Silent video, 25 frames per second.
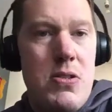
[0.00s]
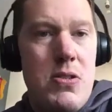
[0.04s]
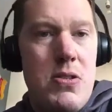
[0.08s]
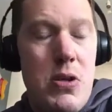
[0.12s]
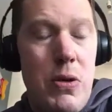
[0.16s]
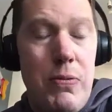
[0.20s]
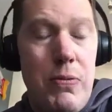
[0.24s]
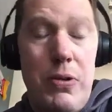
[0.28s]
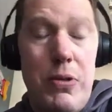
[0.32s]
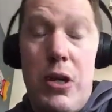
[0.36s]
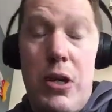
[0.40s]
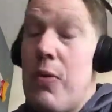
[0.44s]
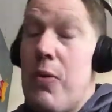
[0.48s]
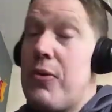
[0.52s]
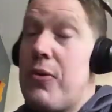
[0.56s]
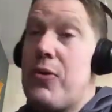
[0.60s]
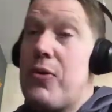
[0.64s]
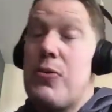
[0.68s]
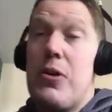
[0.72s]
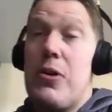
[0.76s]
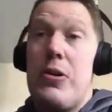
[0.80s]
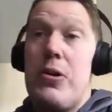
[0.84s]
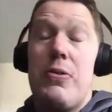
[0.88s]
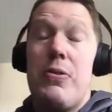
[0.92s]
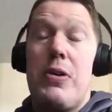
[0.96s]
sort of go
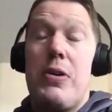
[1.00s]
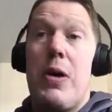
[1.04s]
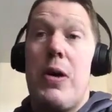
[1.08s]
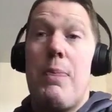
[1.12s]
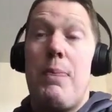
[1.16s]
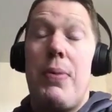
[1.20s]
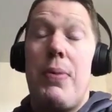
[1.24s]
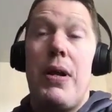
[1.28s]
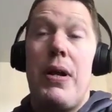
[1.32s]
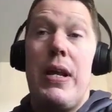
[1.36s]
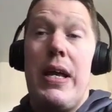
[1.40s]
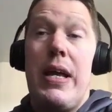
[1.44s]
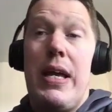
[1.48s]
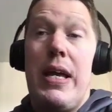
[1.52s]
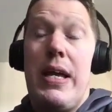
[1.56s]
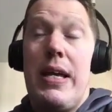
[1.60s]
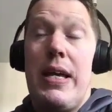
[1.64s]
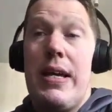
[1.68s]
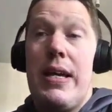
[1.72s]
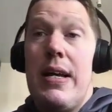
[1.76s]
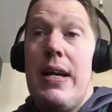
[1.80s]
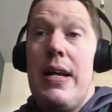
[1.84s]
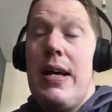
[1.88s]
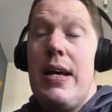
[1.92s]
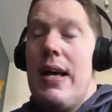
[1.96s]
through,
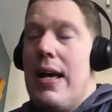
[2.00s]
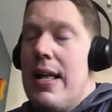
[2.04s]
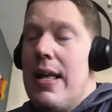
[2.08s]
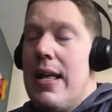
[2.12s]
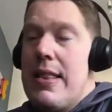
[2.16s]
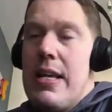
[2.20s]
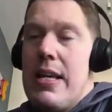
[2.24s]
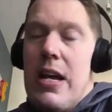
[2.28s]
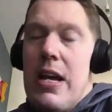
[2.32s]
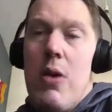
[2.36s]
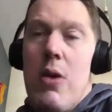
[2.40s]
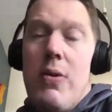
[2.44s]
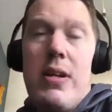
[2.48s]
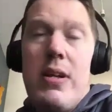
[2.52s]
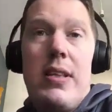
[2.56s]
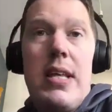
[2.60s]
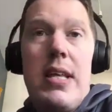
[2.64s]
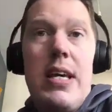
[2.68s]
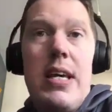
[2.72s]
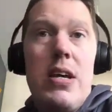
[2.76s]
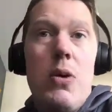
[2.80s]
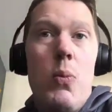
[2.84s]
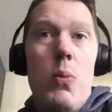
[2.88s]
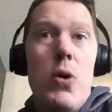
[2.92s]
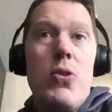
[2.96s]
complete. The only
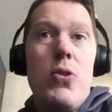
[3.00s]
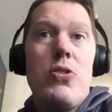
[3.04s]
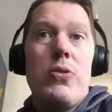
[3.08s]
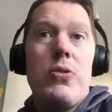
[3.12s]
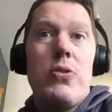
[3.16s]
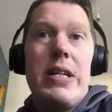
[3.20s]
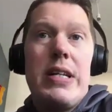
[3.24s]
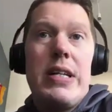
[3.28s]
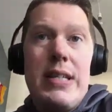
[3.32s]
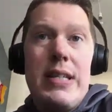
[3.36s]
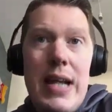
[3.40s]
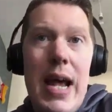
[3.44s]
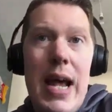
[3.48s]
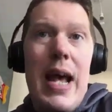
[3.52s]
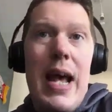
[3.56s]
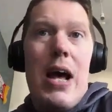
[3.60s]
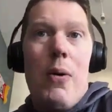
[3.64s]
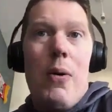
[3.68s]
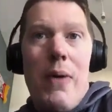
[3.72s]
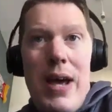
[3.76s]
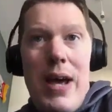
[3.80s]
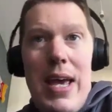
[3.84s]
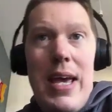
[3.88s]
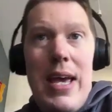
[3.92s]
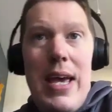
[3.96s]
thing you're wondering
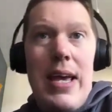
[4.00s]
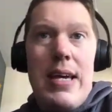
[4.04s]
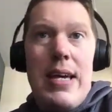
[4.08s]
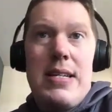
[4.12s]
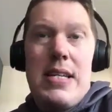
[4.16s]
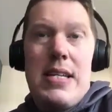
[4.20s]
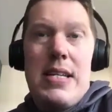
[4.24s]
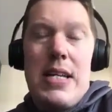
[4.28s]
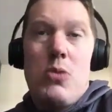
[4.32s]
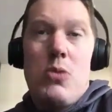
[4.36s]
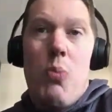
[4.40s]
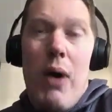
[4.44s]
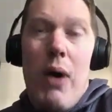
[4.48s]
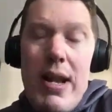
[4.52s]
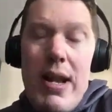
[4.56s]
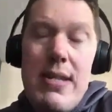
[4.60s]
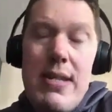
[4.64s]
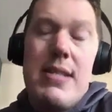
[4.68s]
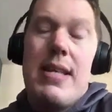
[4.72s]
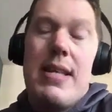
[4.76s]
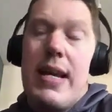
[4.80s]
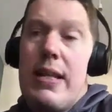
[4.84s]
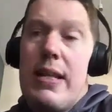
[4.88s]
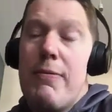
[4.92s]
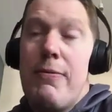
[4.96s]
now is it's
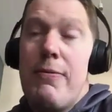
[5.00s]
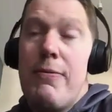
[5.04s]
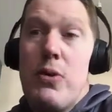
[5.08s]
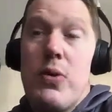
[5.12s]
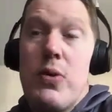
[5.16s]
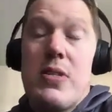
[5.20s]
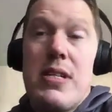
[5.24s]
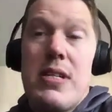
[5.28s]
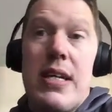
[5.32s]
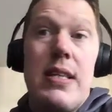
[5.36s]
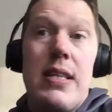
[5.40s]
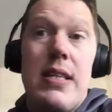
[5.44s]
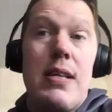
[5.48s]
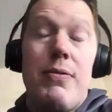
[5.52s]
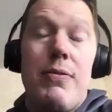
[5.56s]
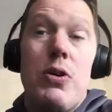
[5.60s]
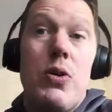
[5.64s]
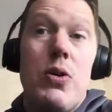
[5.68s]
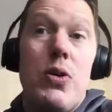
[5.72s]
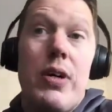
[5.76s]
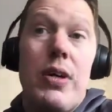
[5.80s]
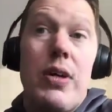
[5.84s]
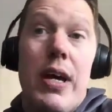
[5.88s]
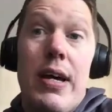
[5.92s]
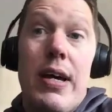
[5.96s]
Wednesday, the 14th of
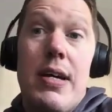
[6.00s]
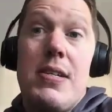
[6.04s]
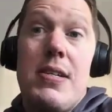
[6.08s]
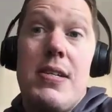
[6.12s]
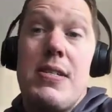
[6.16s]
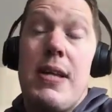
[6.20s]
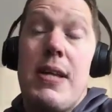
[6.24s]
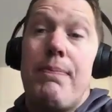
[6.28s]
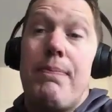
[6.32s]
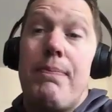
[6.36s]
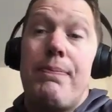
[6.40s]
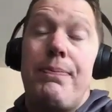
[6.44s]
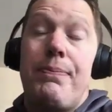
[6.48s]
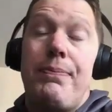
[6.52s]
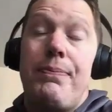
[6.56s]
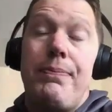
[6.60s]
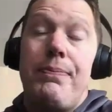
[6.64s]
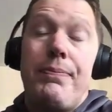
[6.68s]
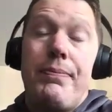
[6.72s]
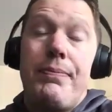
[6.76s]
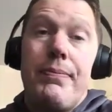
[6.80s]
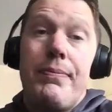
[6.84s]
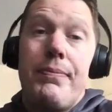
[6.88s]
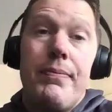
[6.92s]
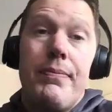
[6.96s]
August.
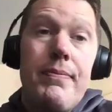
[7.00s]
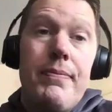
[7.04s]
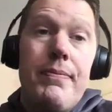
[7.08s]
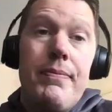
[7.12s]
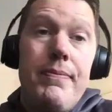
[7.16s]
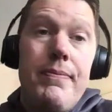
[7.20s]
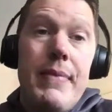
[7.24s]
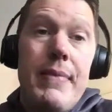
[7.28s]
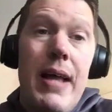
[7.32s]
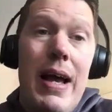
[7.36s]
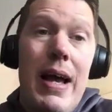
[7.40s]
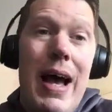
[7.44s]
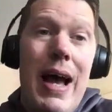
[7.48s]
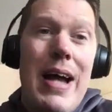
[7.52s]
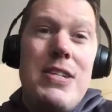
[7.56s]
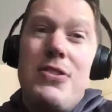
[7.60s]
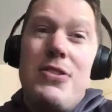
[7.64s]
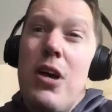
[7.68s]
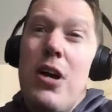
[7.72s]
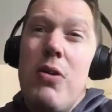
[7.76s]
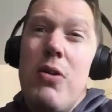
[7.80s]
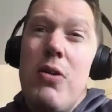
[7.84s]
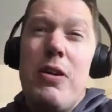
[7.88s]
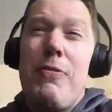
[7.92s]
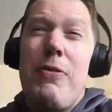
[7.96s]
I
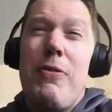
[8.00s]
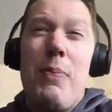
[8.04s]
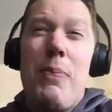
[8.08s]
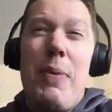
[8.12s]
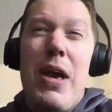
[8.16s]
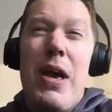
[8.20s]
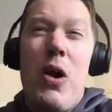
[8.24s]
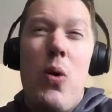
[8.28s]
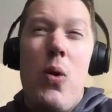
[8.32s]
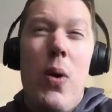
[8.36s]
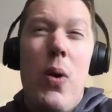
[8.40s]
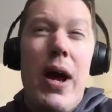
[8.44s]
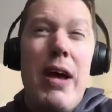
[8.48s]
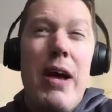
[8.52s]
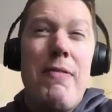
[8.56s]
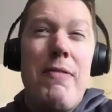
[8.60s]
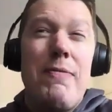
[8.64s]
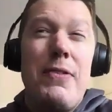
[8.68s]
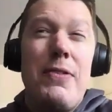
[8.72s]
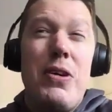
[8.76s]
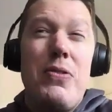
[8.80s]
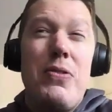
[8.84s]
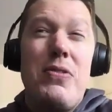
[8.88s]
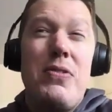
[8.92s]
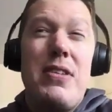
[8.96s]
don't know if it'll be a quiet
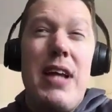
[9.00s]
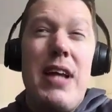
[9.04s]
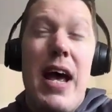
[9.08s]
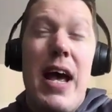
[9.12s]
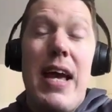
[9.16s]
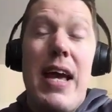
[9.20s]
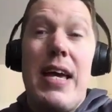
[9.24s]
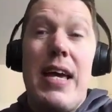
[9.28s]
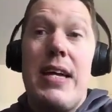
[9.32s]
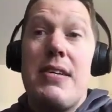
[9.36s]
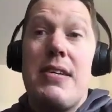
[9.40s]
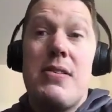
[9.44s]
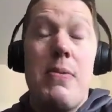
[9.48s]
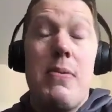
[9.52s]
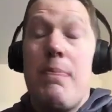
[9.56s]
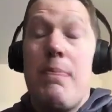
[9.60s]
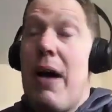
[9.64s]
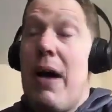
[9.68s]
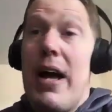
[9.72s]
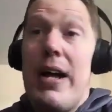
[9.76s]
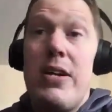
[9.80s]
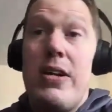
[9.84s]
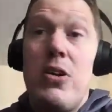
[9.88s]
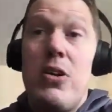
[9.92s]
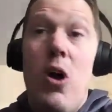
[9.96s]
few days. It
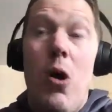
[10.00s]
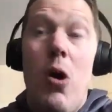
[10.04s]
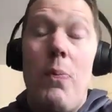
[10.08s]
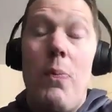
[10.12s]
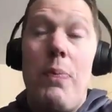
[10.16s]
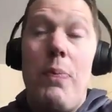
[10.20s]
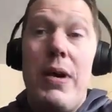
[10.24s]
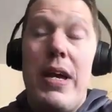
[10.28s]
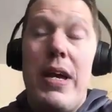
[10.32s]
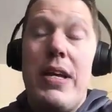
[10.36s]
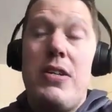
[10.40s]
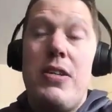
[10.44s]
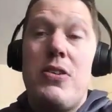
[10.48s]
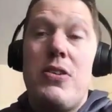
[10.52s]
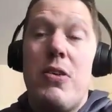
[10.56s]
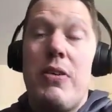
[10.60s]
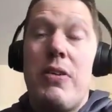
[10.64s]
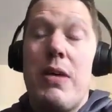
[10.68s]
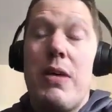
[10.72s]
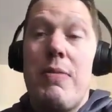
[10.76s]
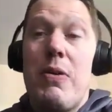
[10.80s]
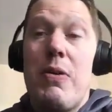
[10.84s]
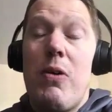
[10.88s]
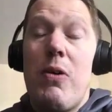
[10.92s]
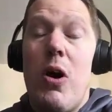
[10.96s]
might not be,
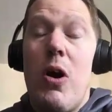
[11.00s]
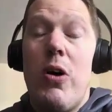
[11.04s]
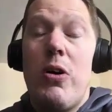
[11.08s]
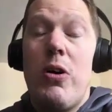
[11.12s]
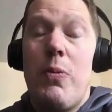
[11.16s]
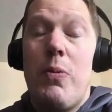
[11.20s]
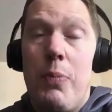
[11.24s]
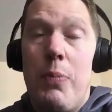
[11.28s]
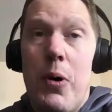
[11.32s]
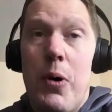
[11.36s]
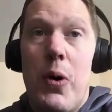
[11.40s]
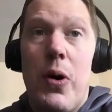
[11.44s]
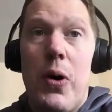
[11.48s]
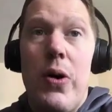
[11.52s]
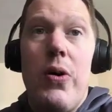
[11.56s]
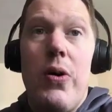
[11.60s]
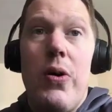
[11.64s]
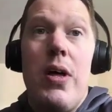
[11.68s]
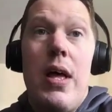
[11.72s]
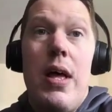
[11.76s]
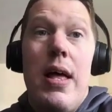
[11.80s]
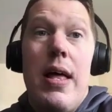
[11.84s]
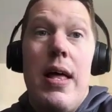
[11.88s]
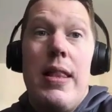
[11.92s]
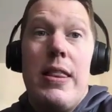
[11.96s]
don't get me wrong, but
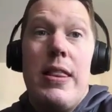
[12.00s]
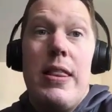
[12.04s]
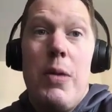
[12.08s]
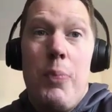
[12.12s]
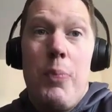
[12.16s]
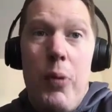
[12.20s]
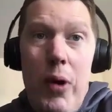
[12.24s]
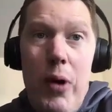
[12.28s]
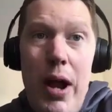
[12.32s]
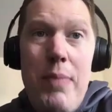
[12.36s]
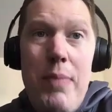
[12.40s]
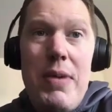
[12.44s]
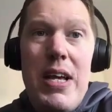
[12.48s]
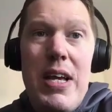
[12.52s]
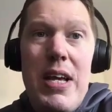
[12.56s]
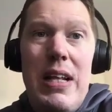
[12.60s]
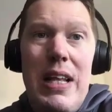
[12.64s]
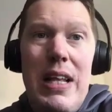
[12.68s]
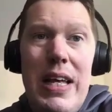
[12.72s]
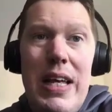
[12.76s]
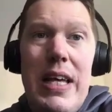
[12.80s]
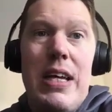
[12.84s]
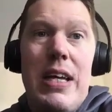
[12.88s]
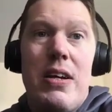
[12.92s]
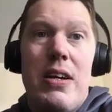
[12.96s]
the Premier
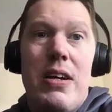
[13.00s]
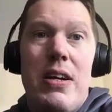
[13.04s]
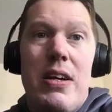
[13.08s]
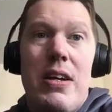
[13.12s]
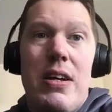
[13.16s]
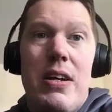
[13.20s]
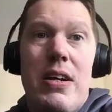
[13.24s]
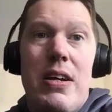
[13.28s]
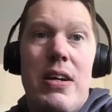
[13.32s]
League